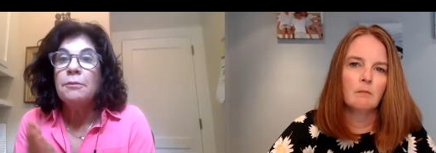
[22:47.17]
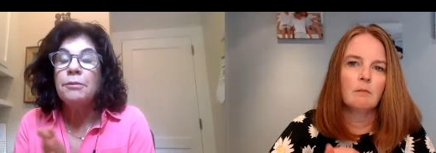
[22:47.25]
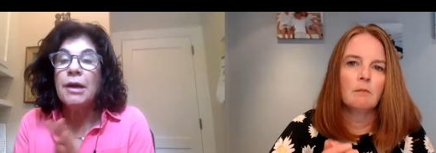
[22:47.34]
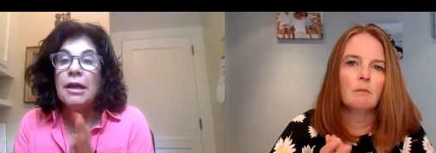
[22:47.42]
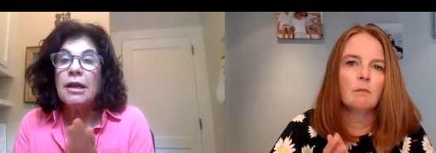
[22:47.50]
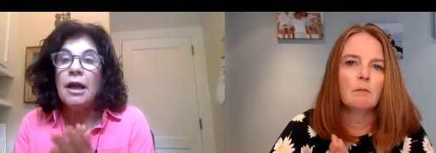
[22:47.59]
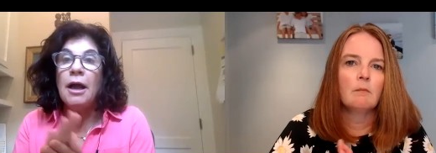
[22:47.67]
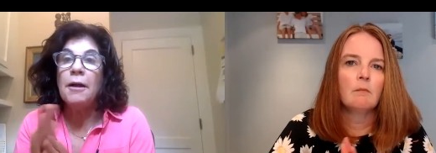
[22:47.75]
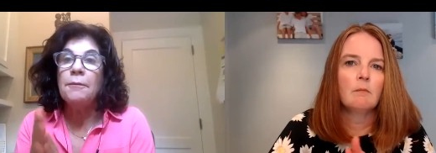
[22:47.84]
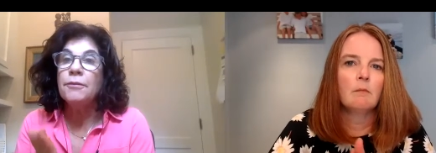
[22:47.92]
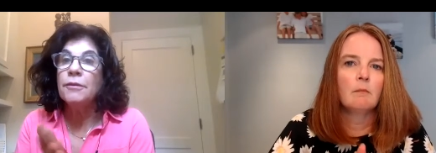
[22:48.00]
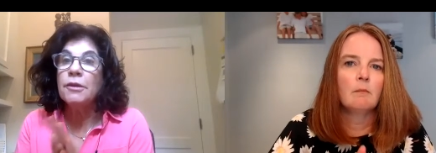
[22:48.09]
Speaker 1: But
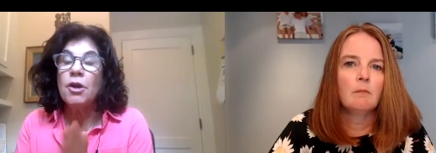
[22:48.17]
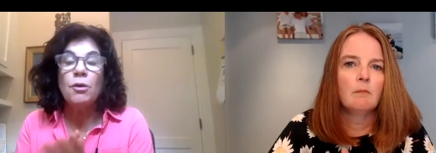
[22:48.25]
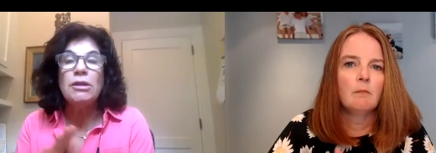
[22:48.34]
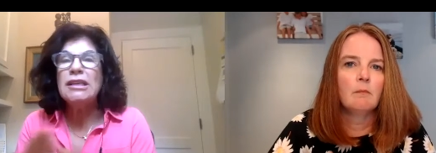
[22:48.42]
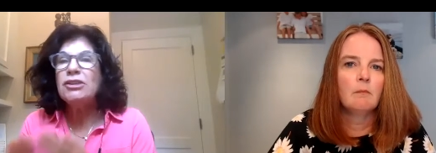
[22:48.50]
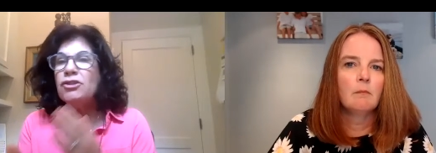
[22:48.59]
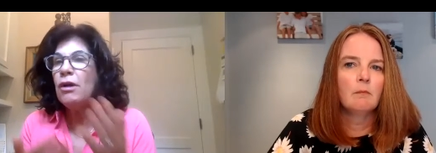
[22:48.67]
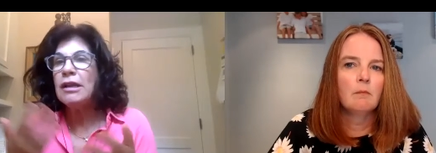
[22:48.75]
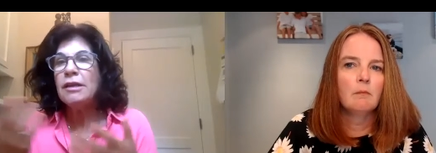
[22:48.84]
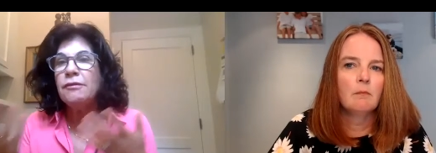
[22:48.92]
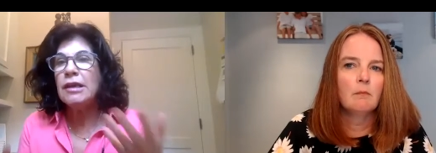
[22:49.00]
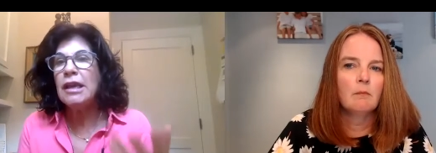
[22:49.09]
um, you know, at least try
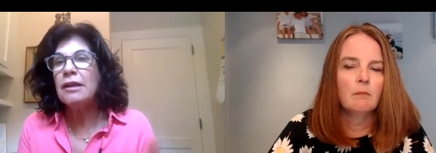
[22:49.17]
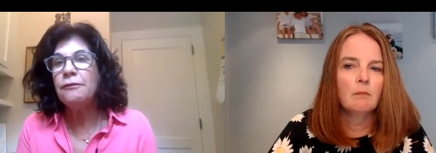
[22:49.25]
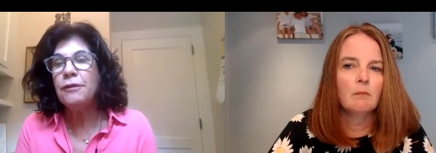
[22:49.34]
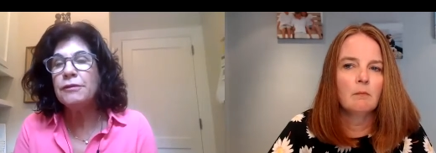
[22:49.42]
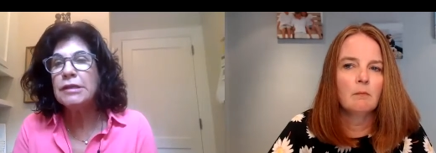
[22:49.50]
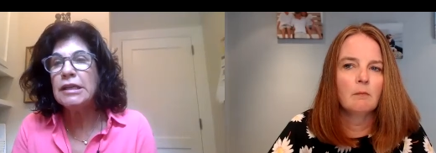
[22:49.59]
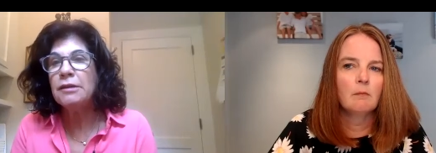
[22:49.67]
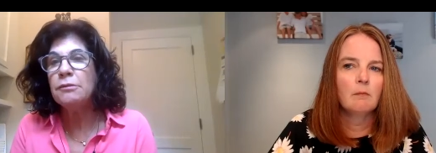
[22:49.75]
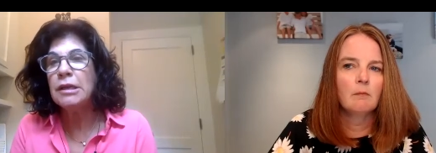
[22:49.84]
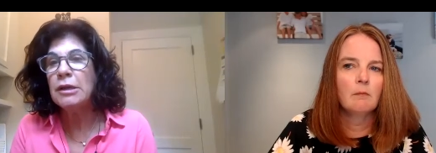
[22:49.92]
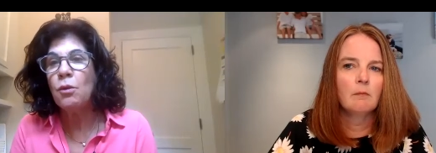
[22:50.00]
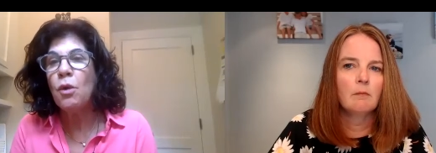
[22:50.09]
to even get a 15
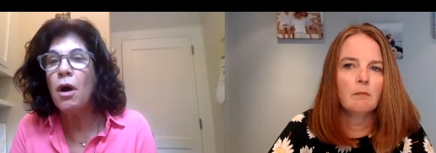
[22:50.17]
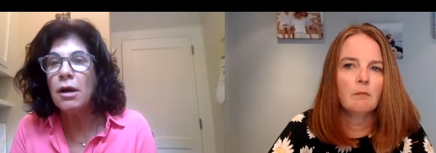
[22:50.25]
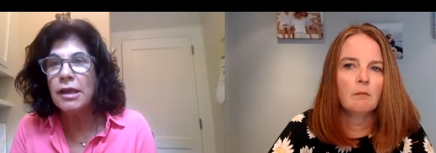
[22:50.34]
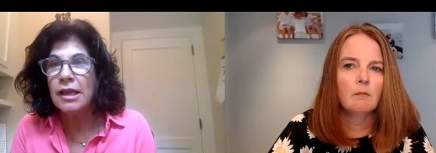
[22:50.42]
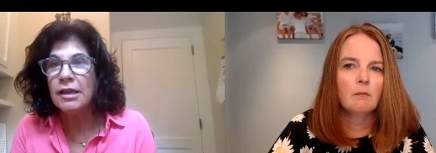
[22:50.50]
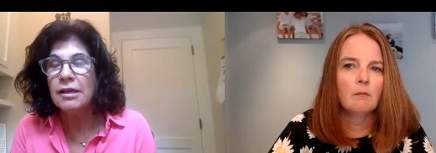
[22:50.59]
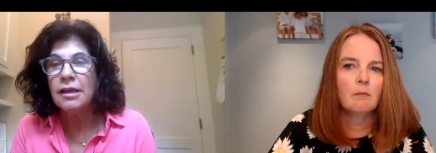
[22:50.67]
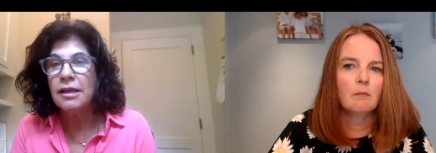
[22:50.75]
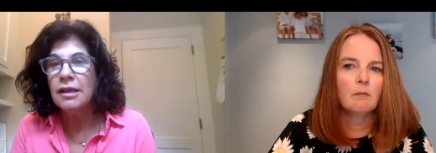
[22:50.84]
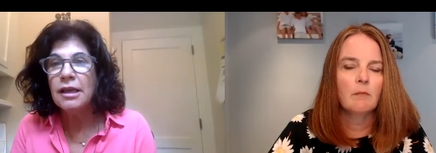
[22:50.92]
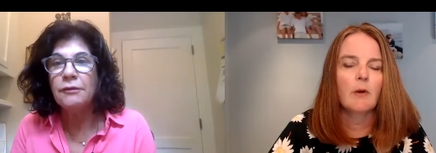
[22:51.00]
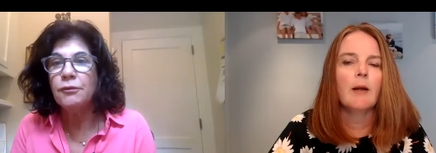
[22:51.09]
minute walk in
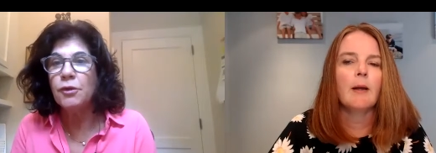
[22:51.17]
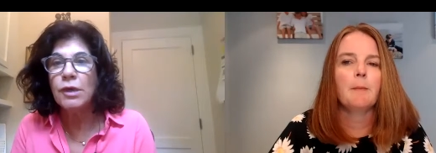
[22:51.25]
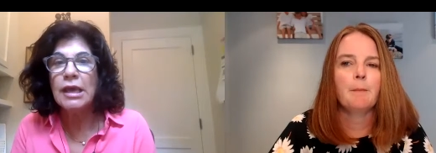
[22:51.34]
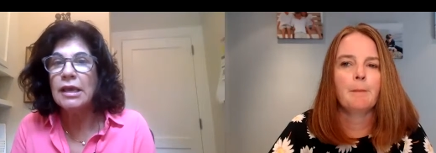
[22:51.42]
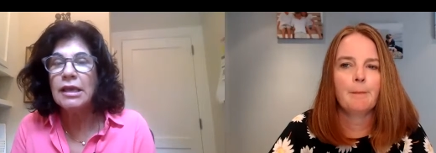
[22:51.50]
if right. you can't